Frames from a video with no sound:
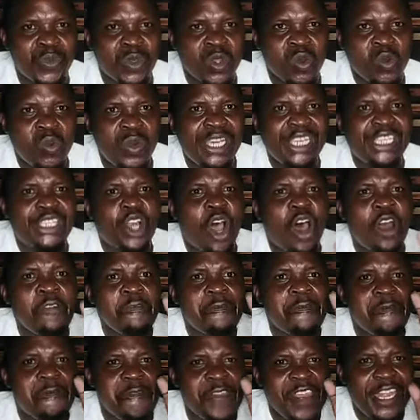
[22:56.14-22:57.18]
we don't
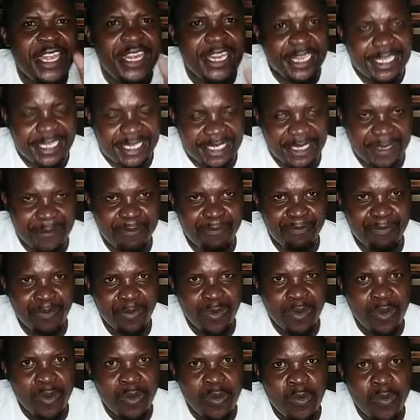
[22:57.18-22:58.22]
feed it,
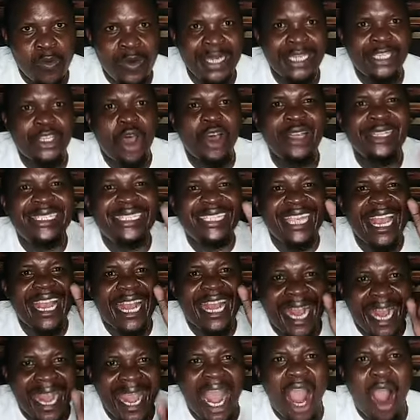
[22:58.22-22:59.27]
we don't
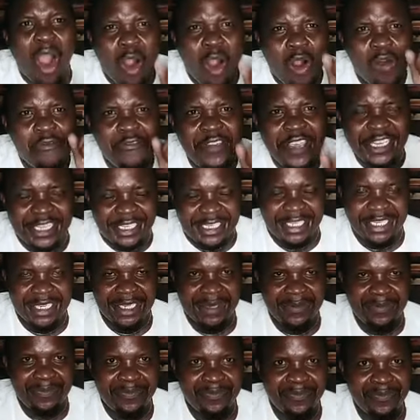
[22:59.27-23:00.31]
take care of it,
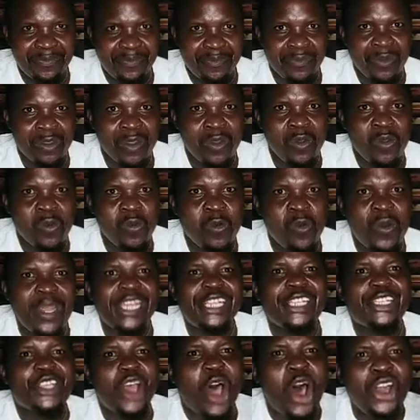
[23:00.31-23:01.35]
we
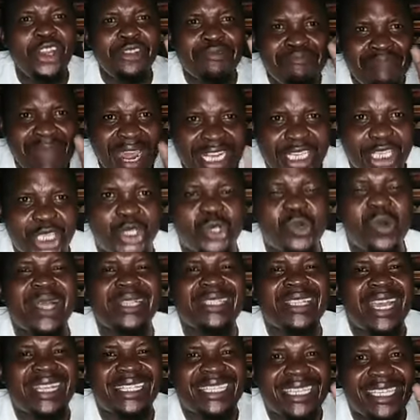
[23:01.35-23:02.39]
don't make sure
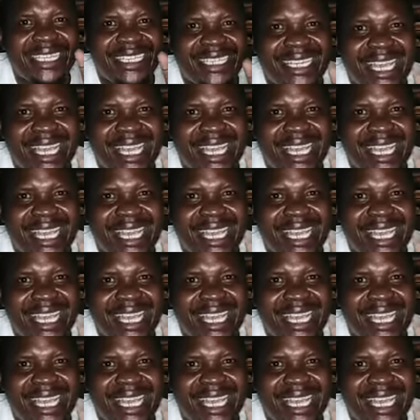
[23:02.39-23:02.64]
that it